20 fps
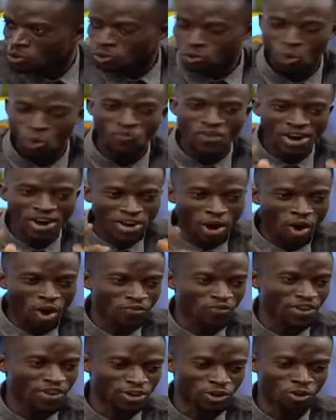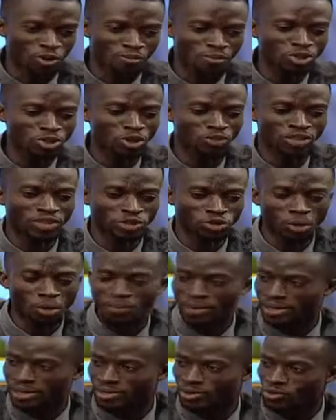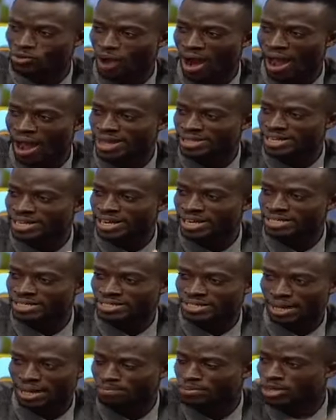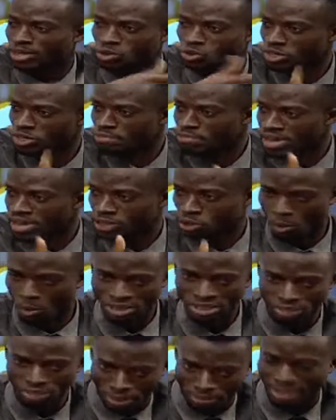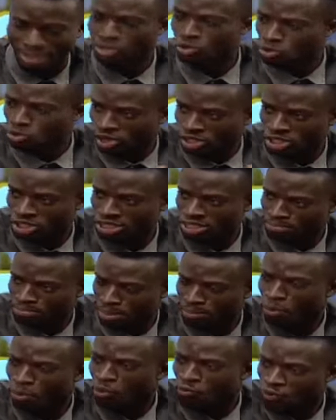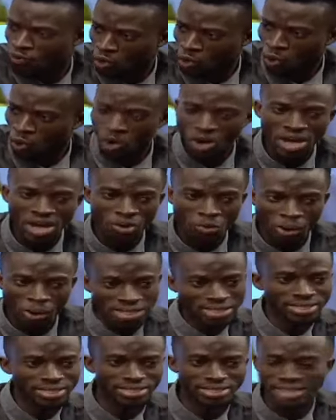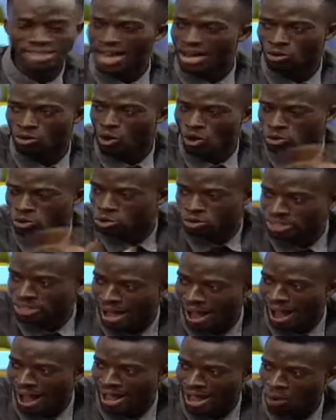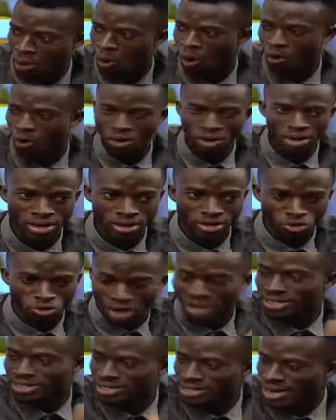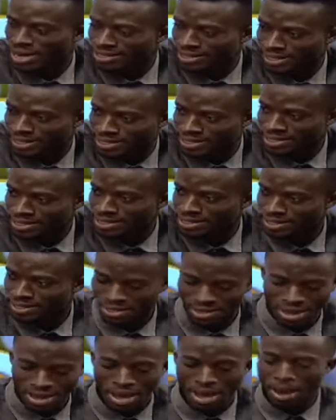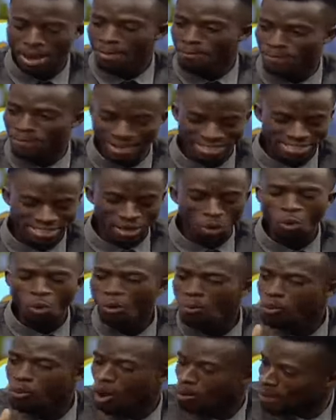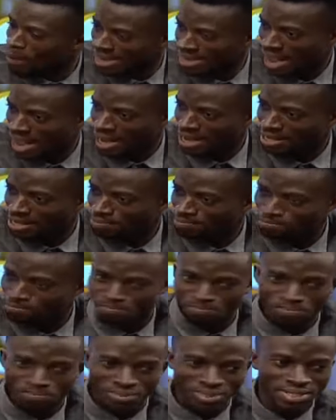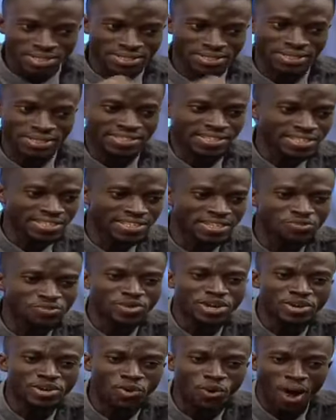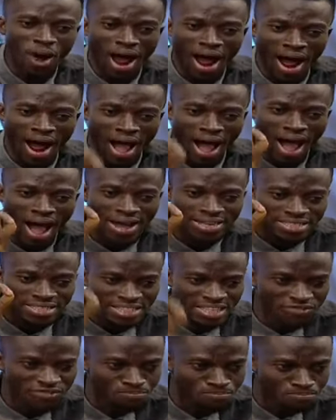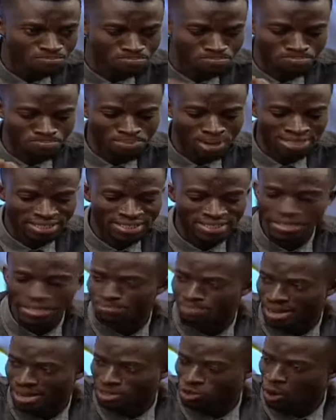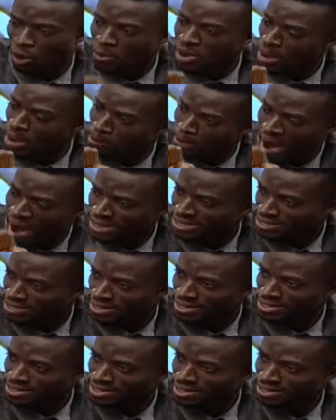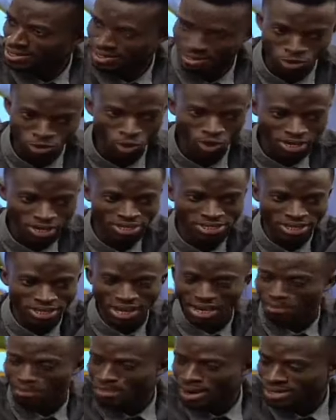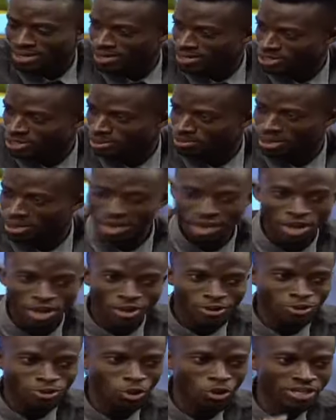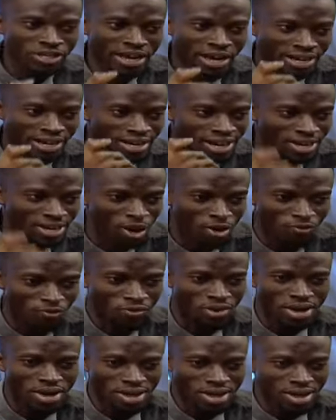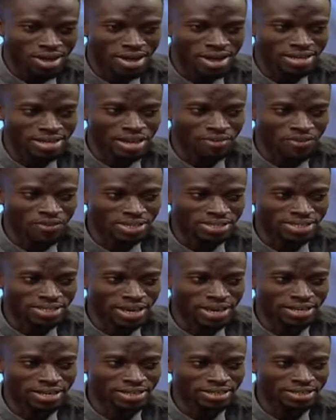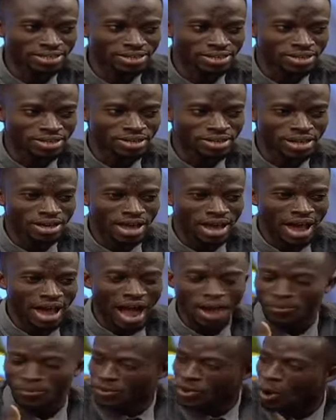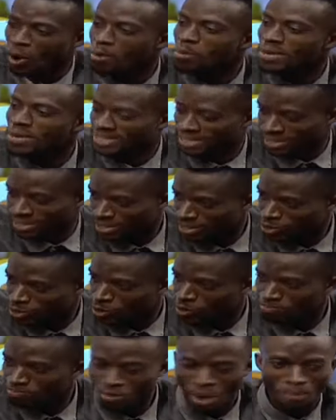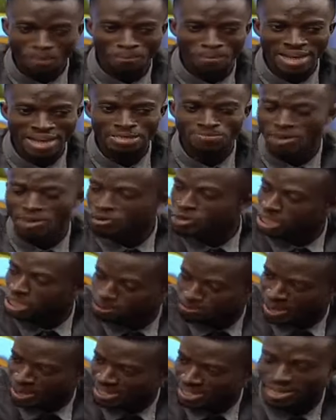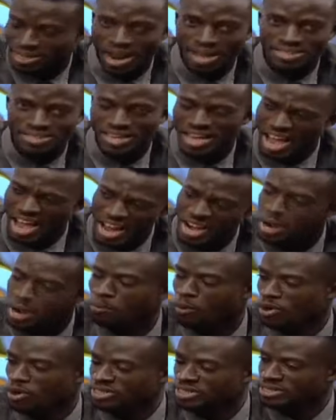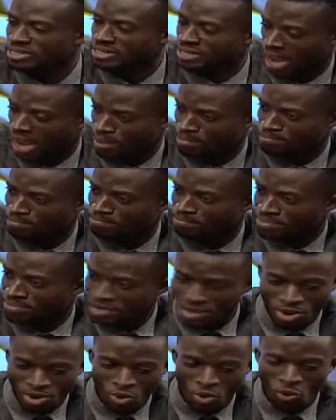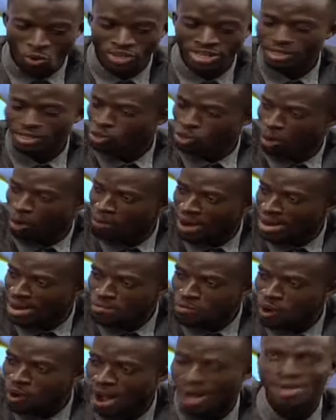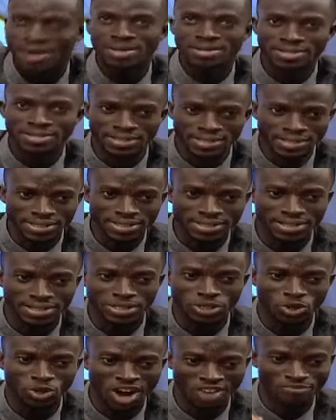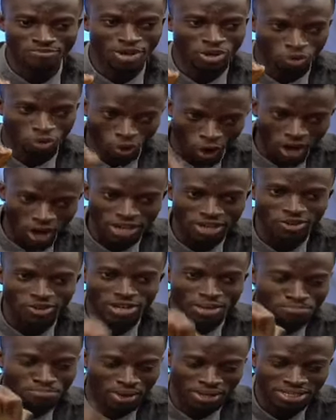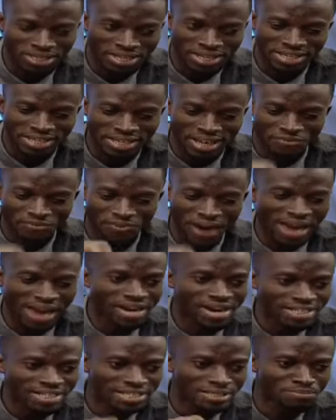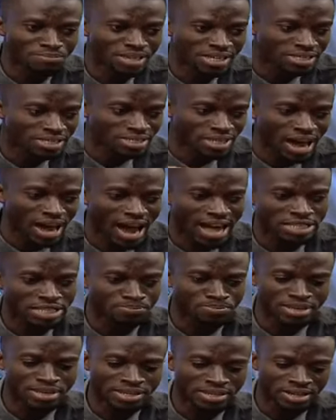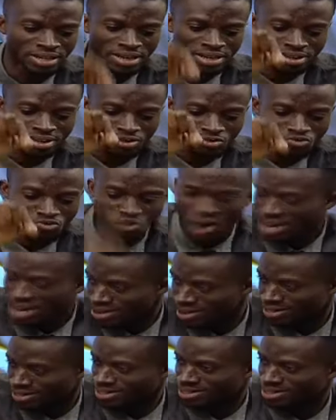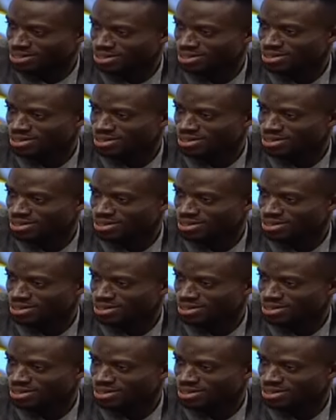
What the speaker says: So very often, you know, most of the topic, you no know, cry, and yet subject to debate. Or between my instructions, people will follow questions and also say our traditional settings. But so who Maya, citizens we know are active participants. Or we are partners, so it's like a partnership. So the kind of your friends say, agree on what you know must be respected at any point in time. We are to your mind more. Citizens you know, have been calling on the president that the finance minister has been reckless.